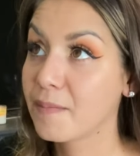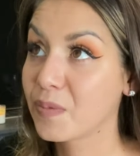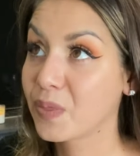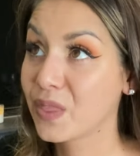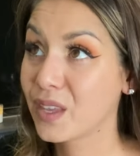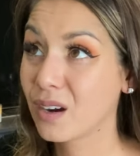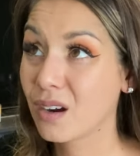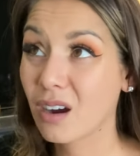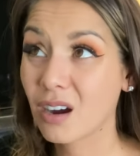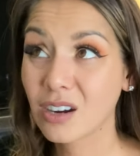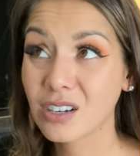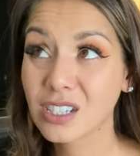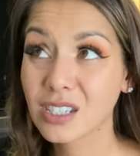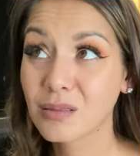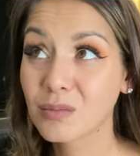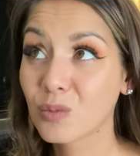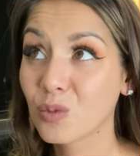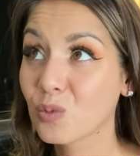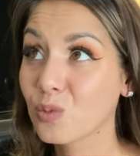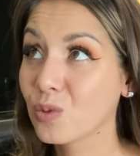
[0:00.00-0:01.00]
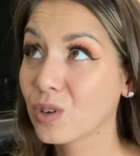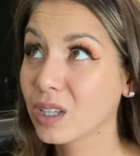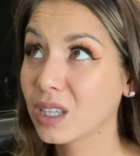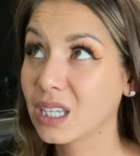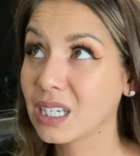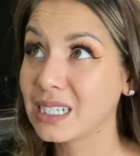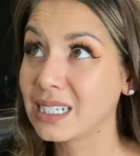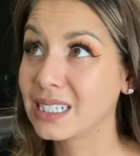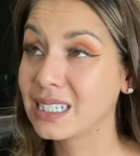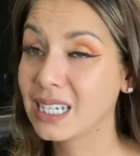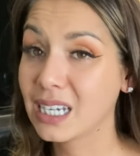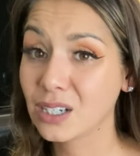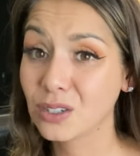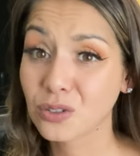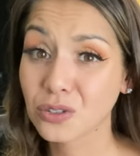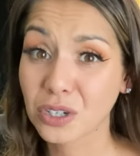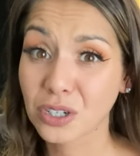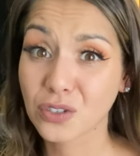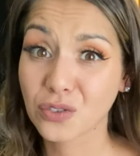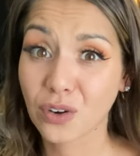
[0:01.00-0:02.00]
There are some really
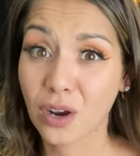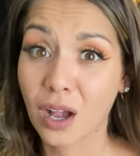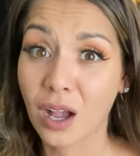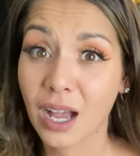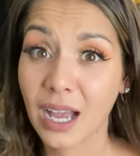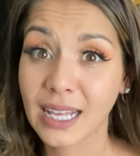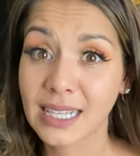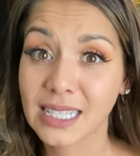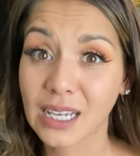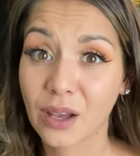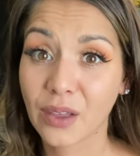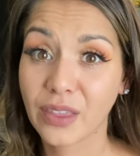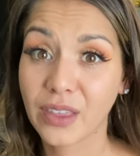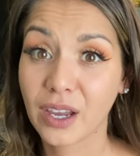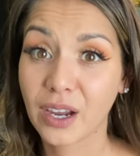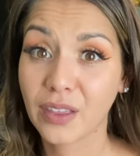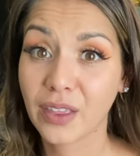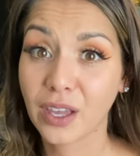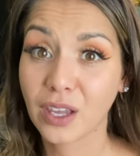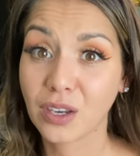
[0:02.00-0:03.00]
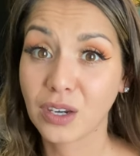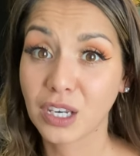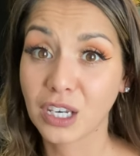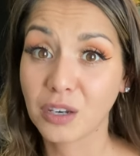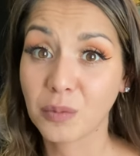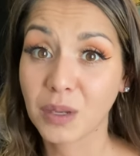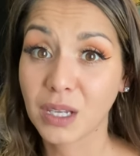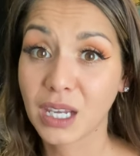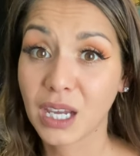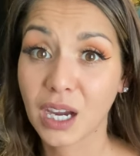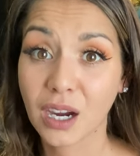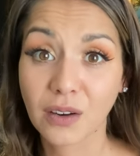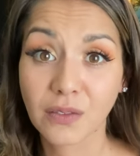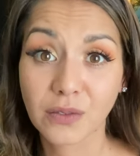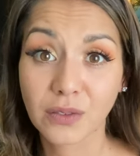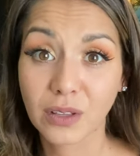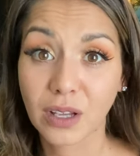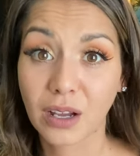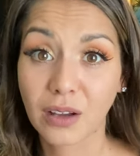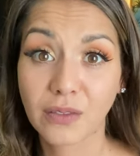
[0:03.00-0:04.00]
dangerous rawhides out there that you need to be
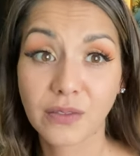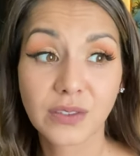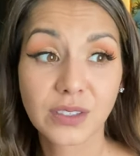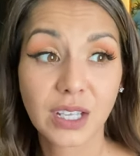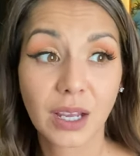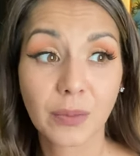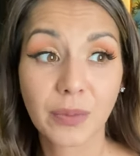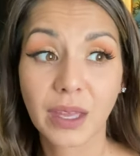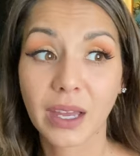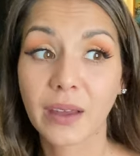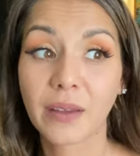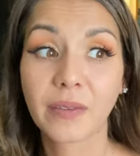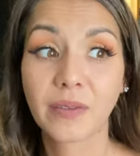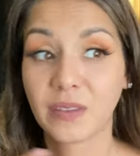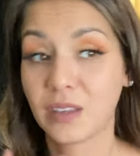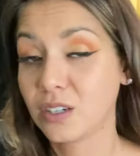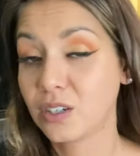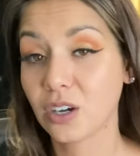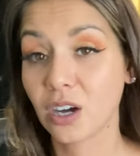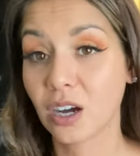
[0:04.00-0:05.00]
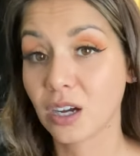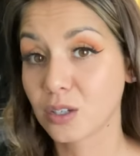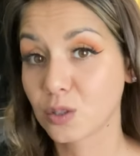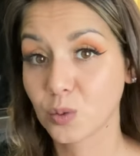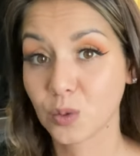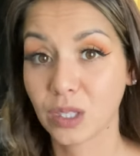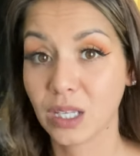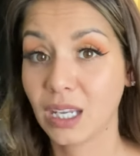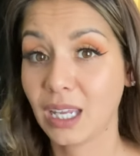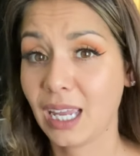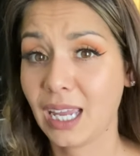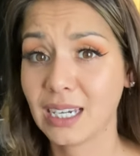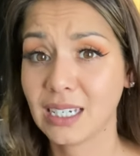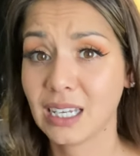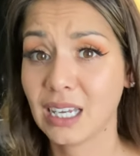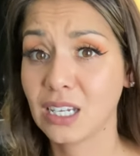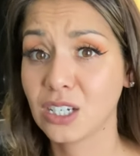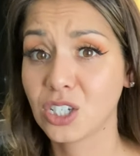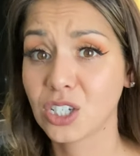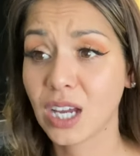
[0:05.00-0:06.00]
careful of. Some that the dogs really can't
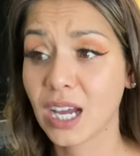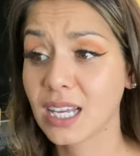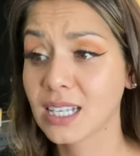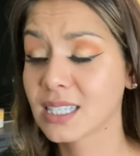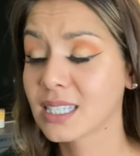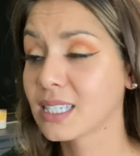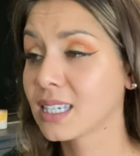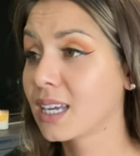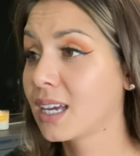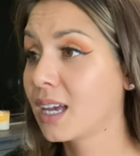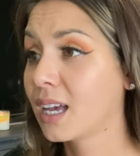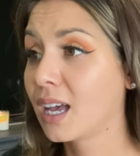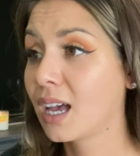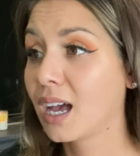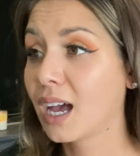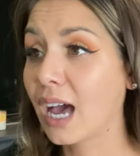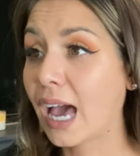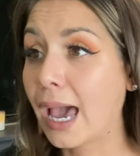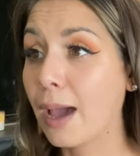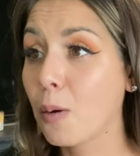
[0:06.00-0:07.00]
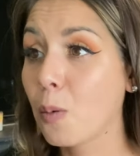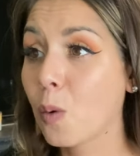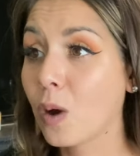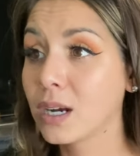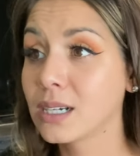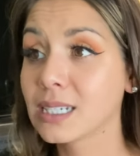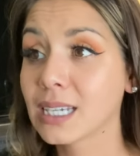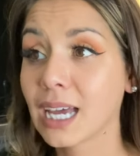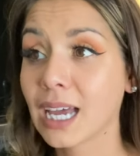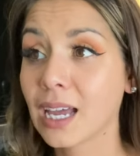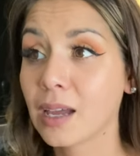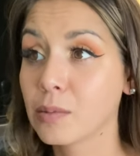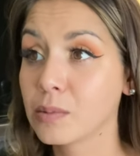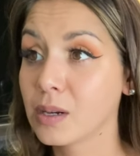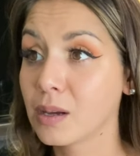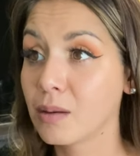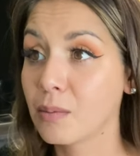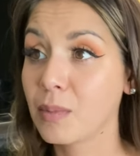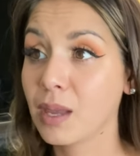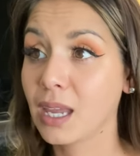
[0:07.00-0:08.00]
digest. I one time
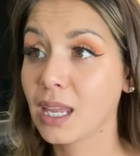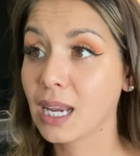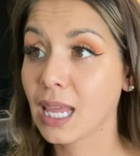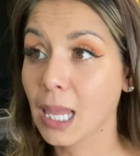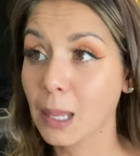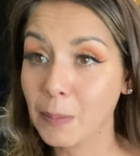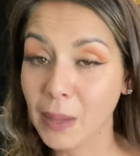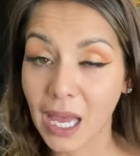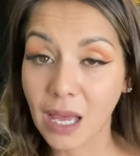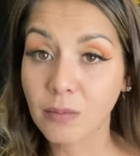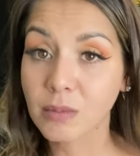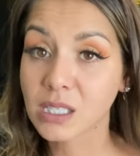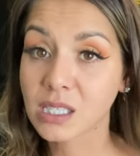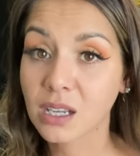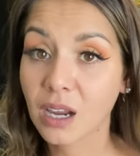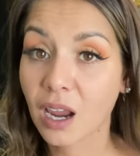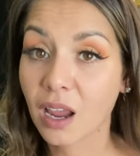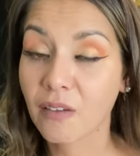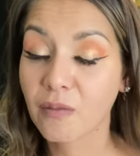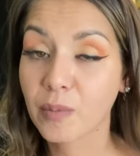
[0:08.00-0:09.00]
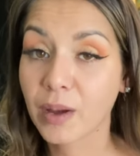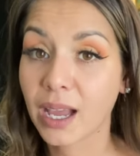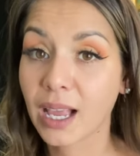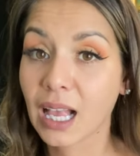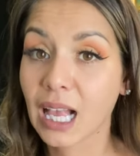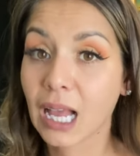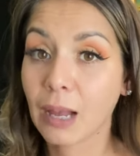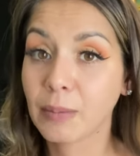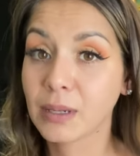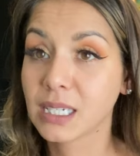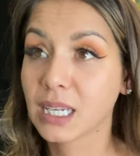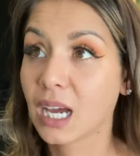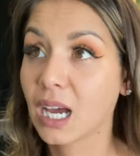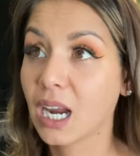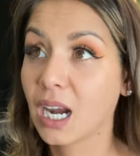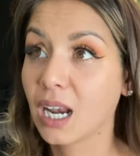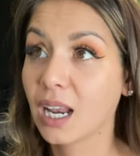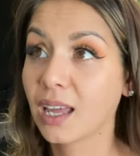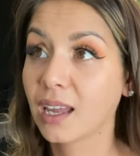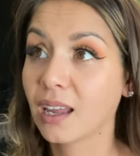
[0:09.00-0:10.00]
made a bad mistake of buying
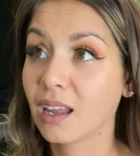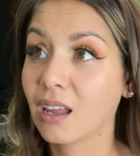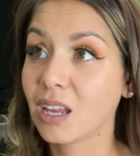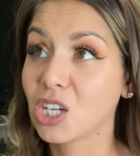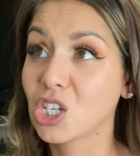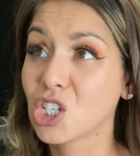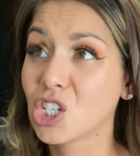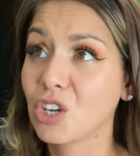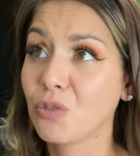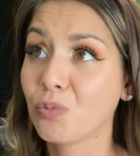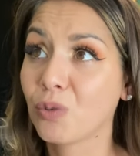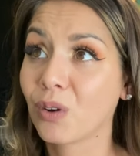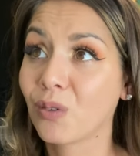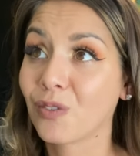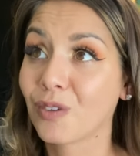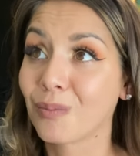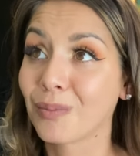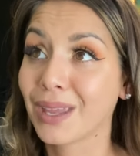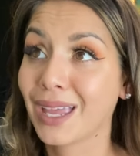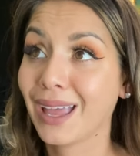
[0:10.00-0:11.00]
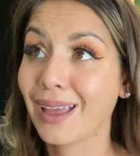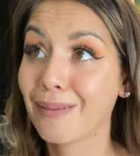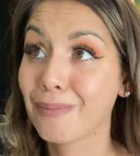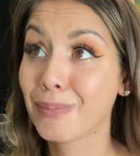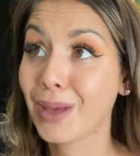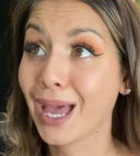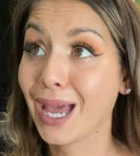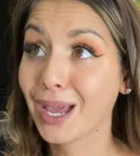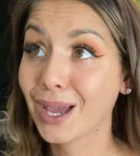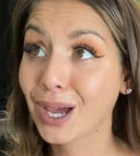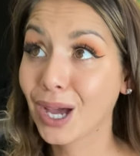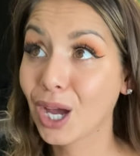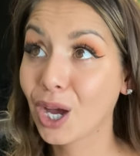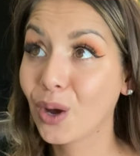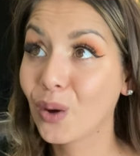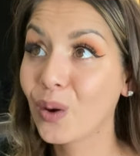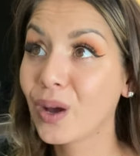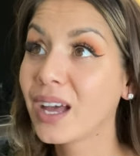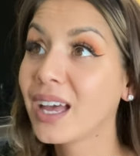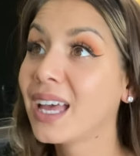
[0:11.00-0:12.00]
Capitan, like a cheap one from
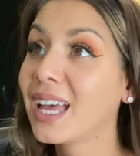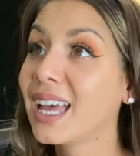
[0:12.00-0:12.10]
Petco,